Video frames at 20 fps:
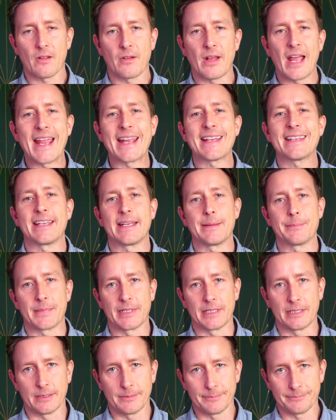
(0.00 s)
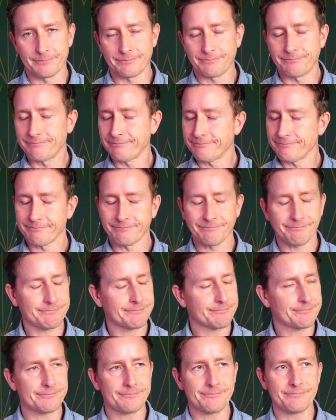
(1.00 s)
18 mil.
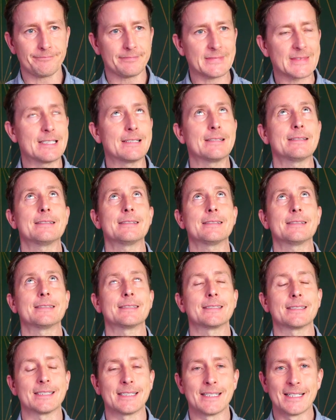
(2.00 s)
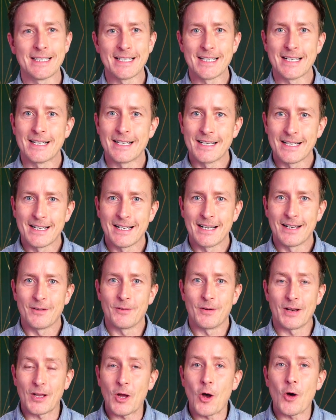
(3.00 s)
Oh,
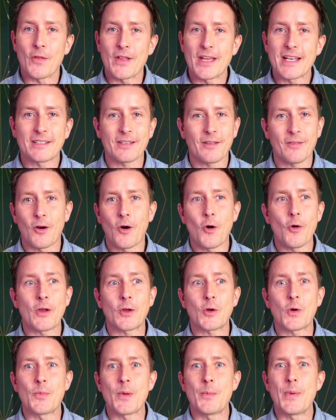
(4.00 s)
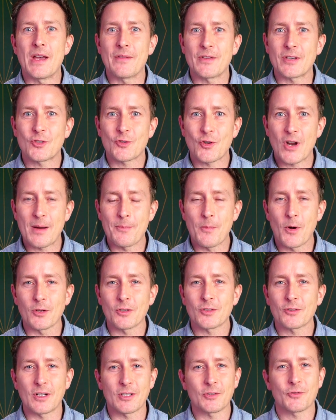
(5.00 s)
when I got this, I thought, it could be a bit of a strap
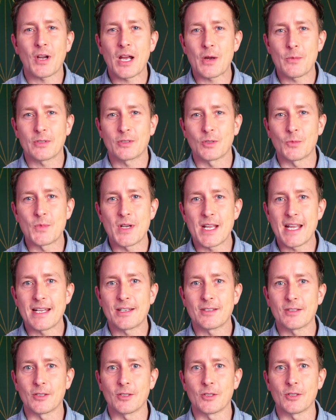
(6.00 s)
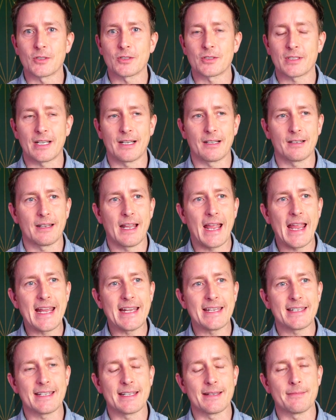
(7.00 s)
monster. I'll try it with some NATOs, and
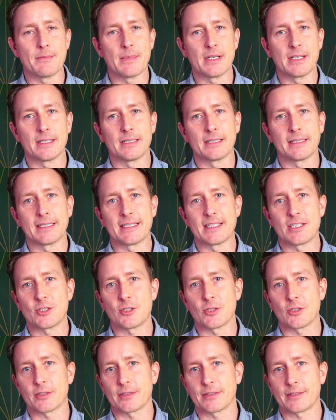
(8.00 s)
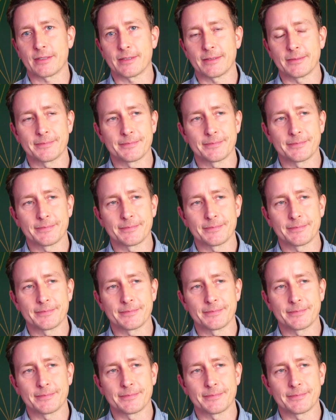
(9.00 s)
18 mil is just...